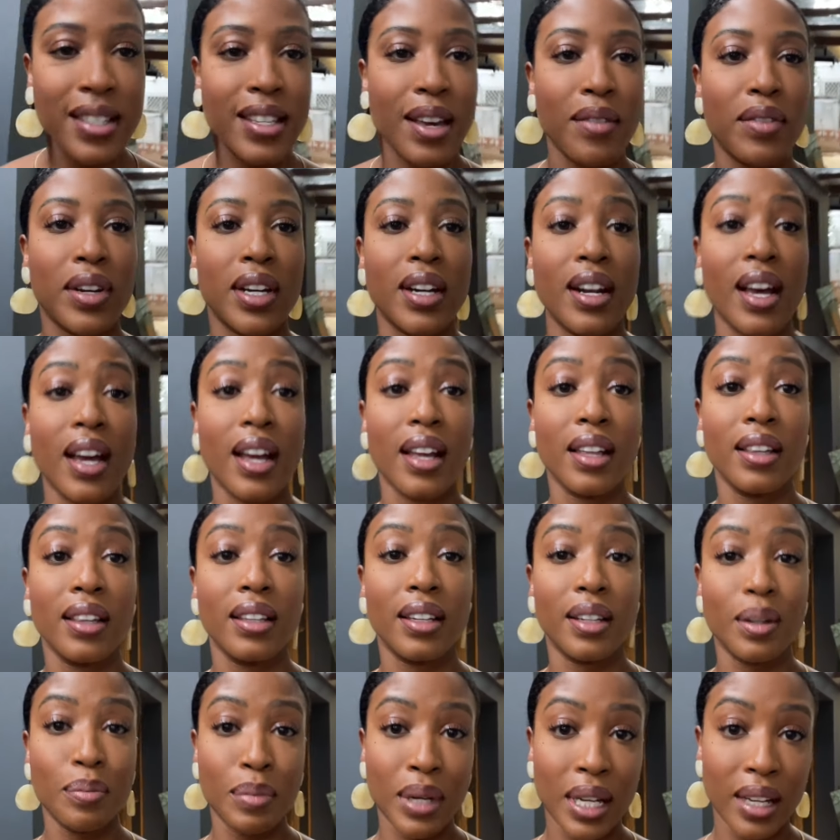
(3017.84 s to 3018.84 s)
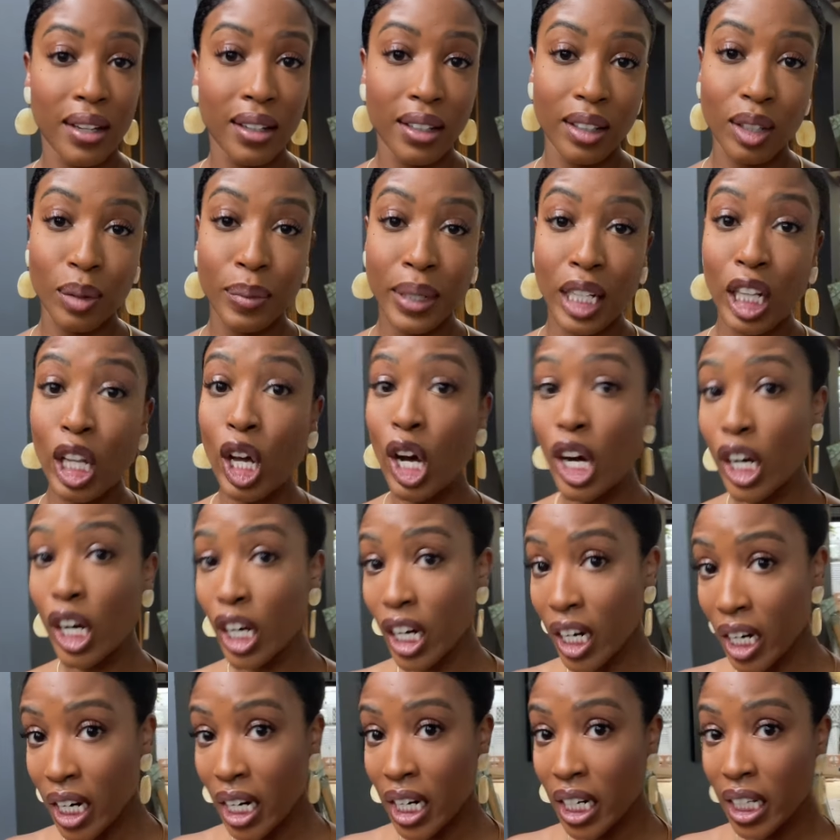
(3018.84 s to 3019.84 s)
David and I laid in bed a little bit
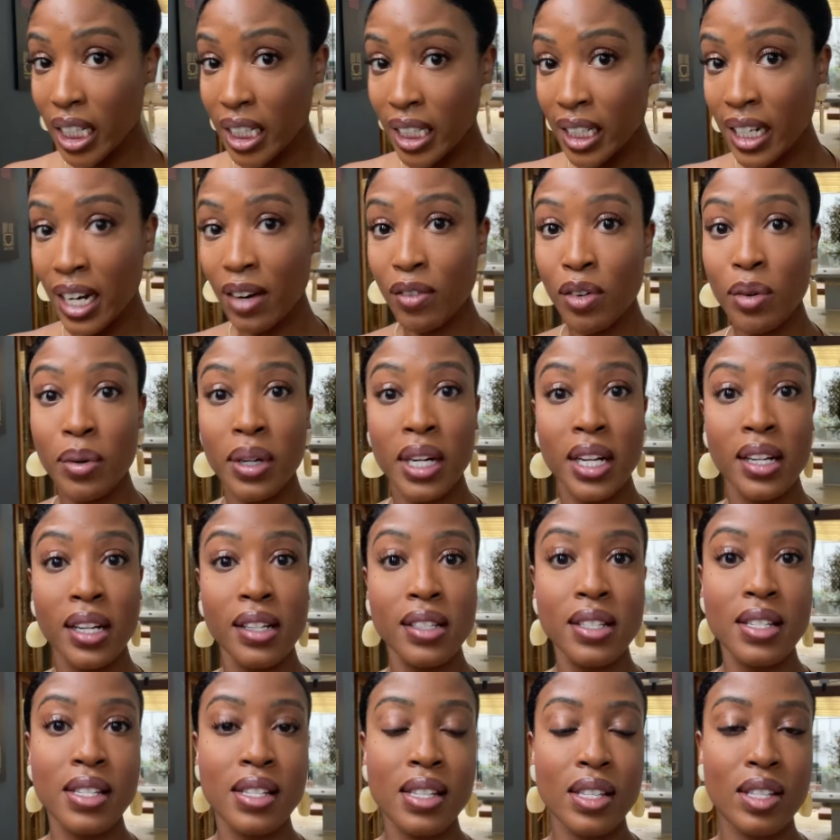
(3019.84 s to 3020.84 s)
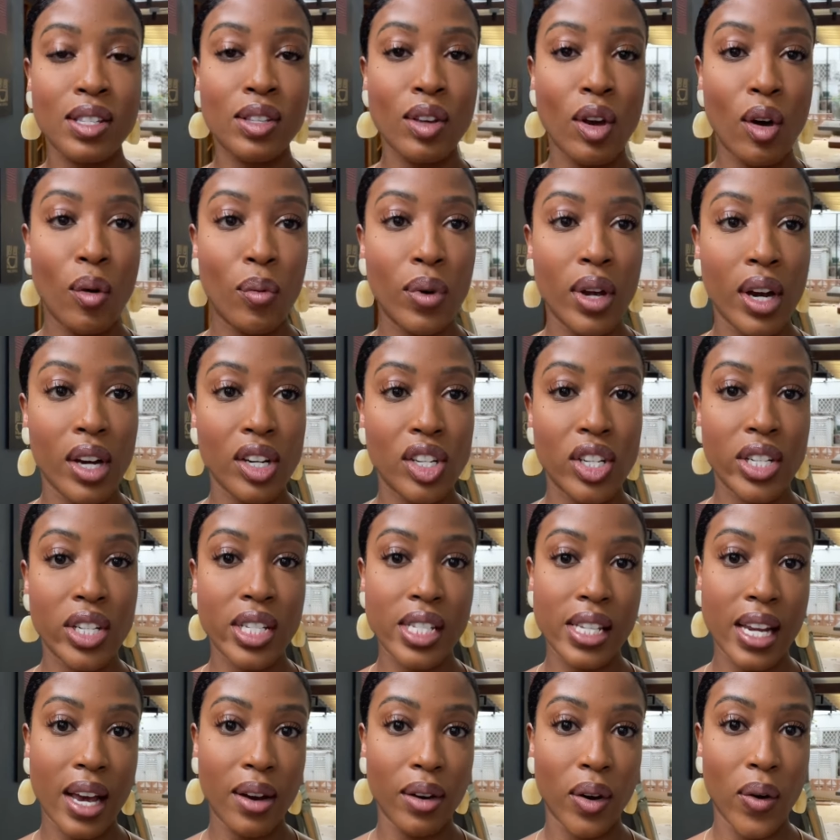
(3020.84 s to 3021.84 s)
longer than everyone else. So we are
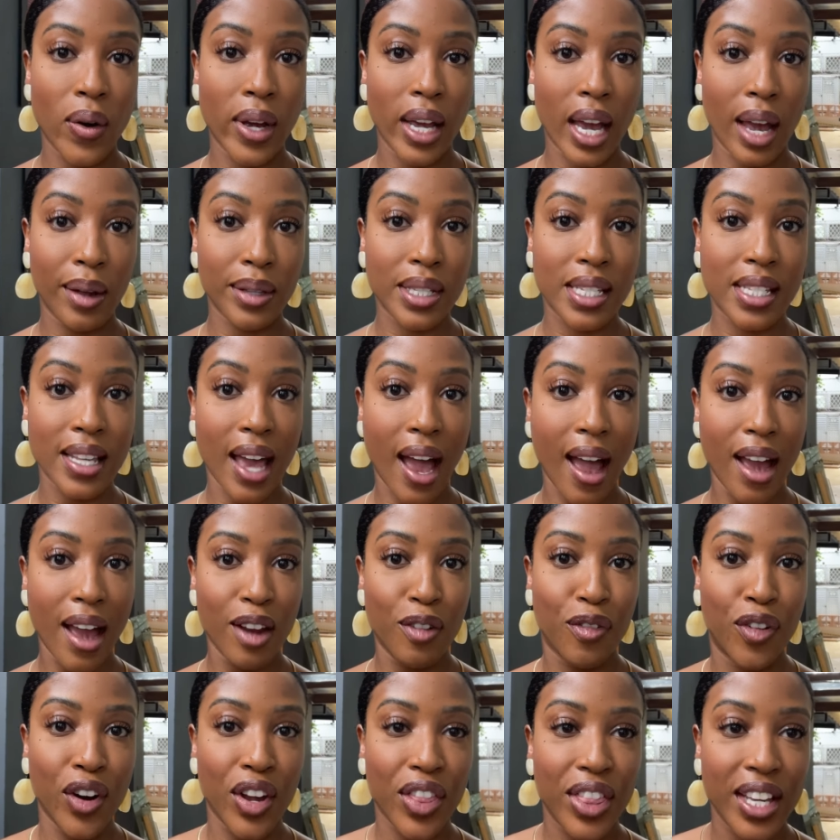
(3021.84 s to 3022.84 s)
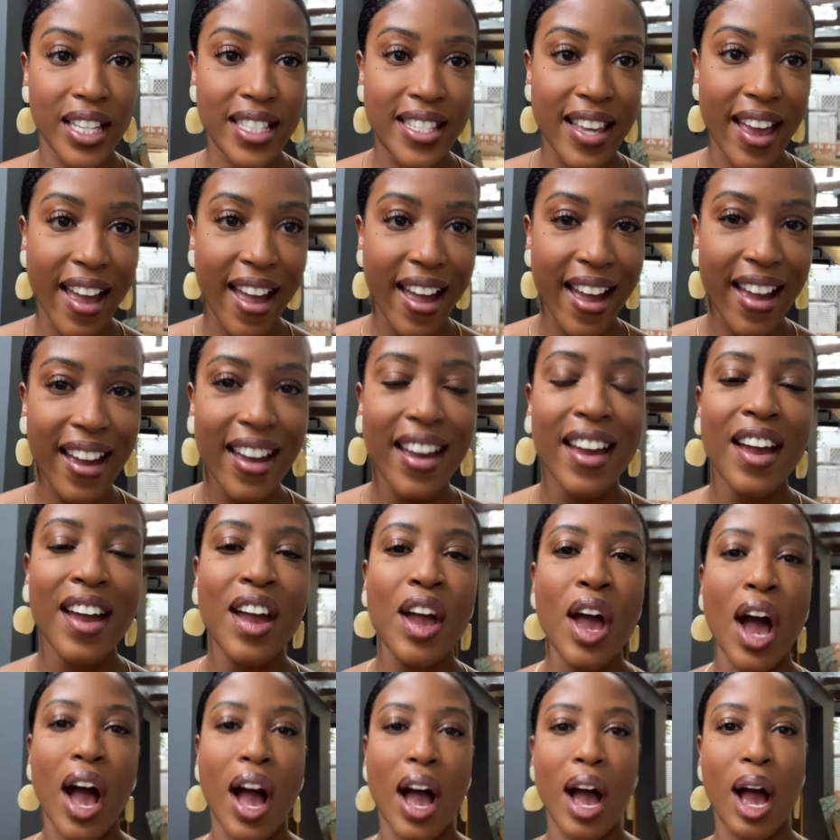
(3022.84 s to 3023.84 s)
just now going outside for the day.
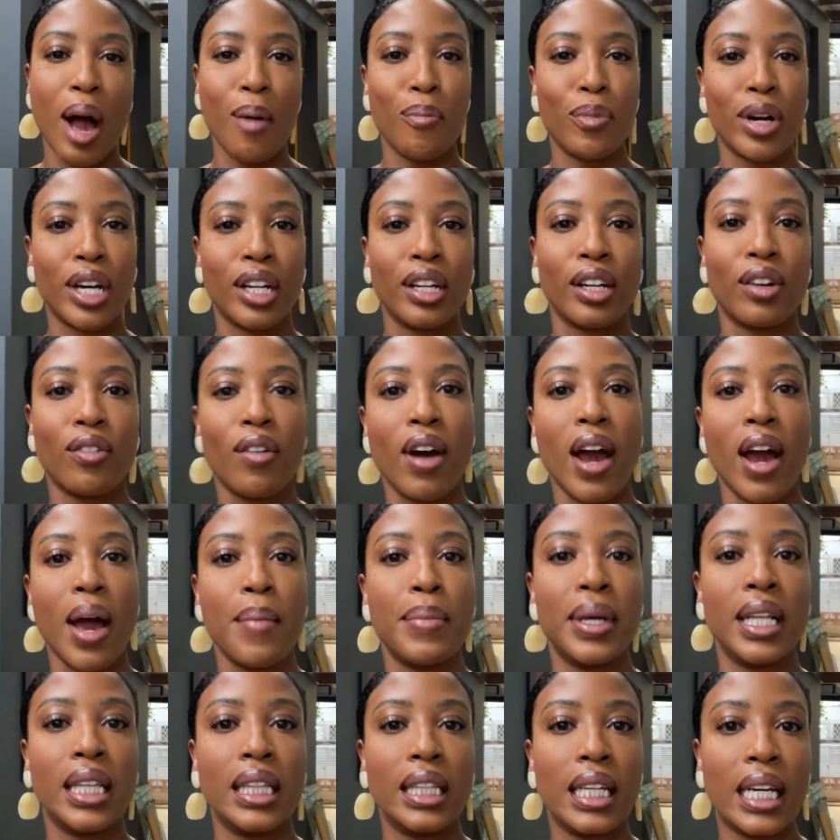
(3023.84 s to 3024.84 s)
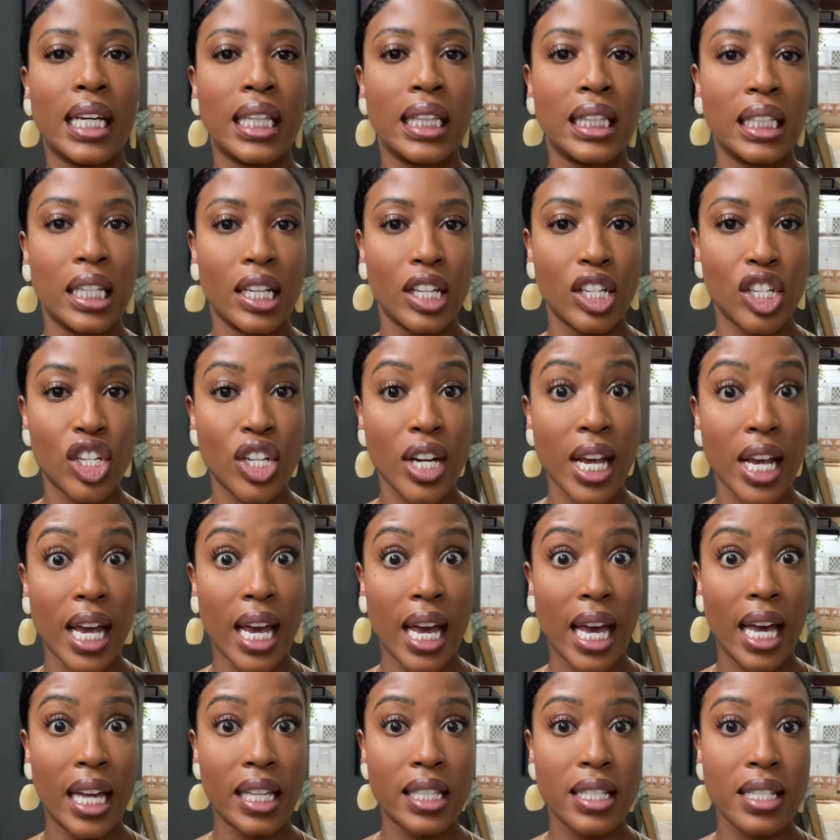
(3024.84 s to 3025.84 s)
Um, we're gonna grab a late lunch
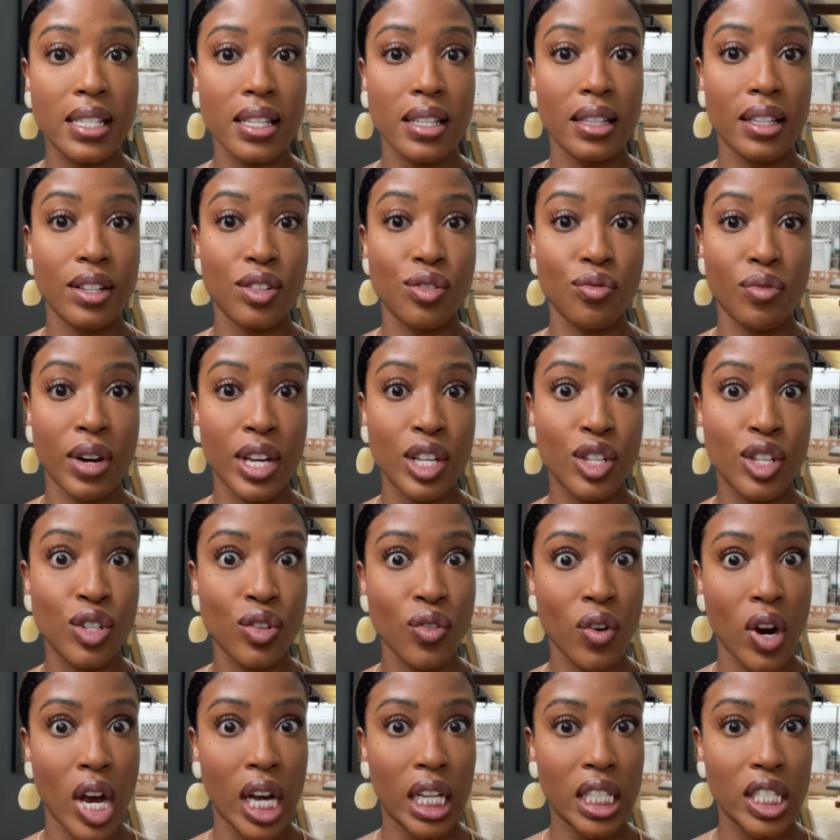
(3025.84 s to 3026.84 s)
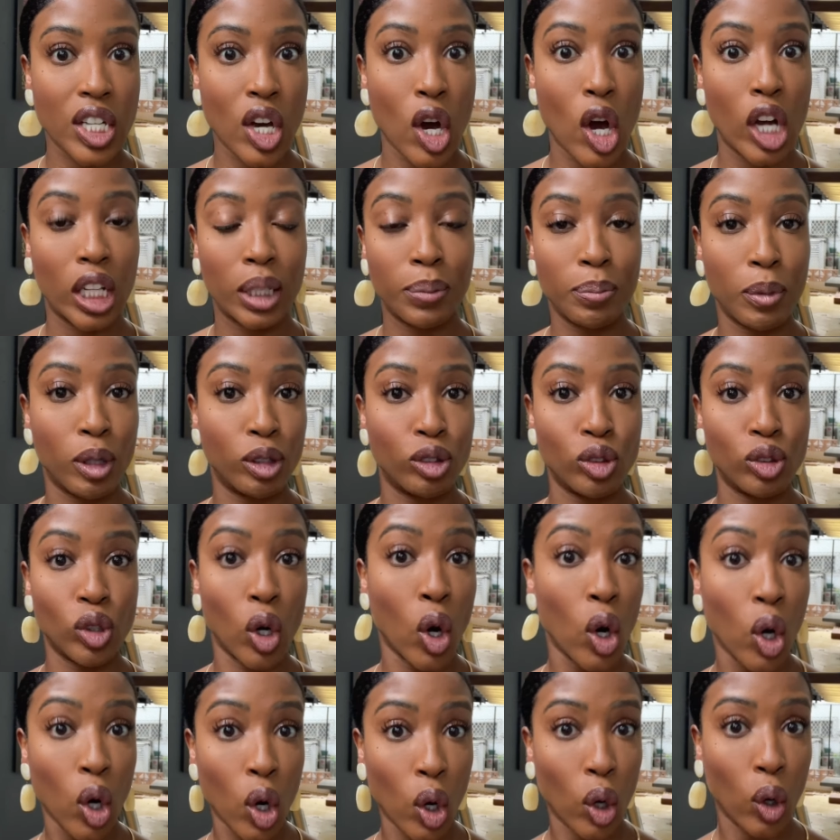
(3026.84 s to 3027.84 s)
at this restaurant called
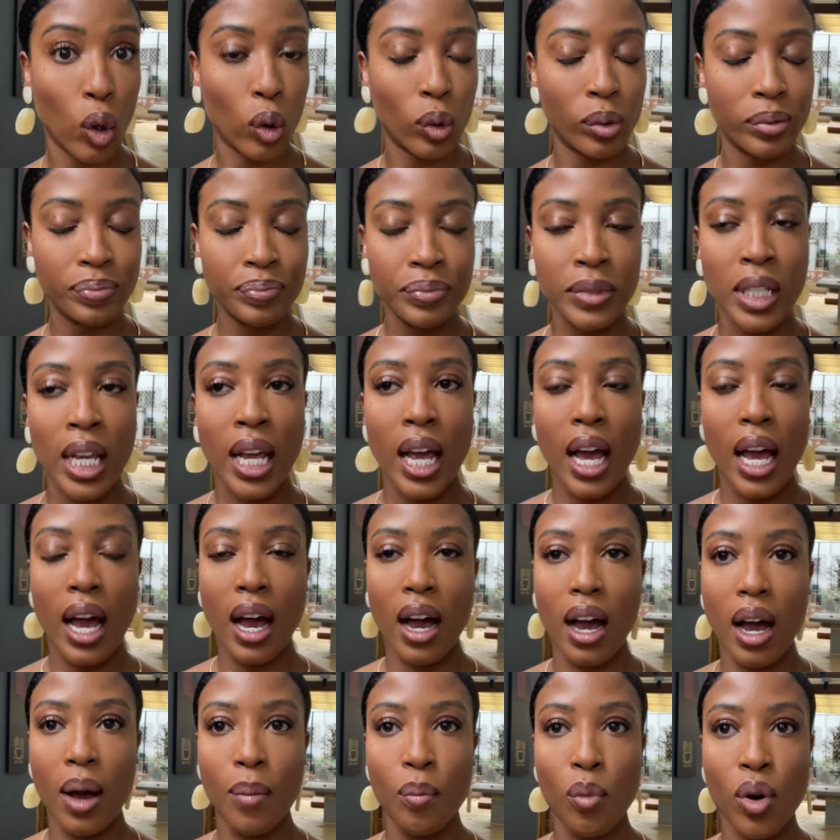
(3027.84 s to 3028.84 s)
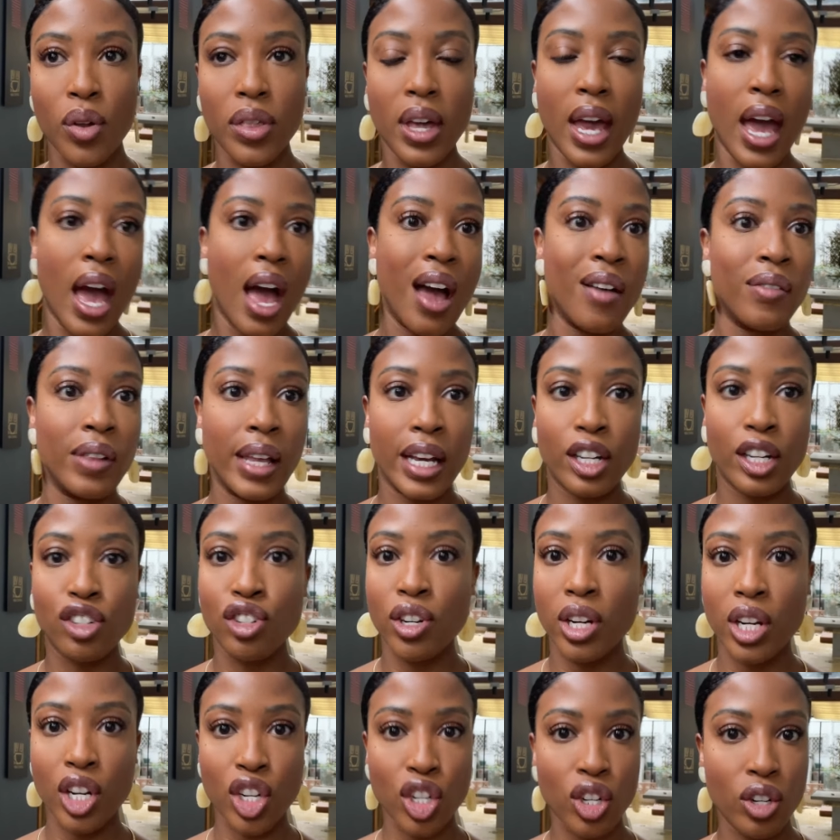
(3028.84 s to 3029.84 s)
Mondongo um, where they have like
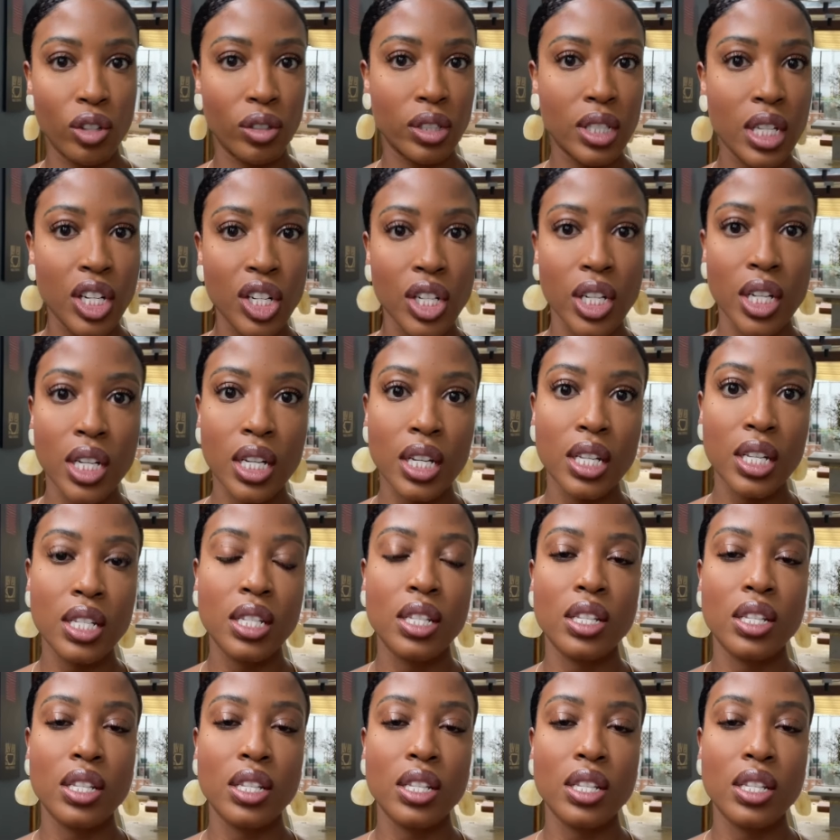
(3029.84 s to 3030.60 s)
traditional dishes.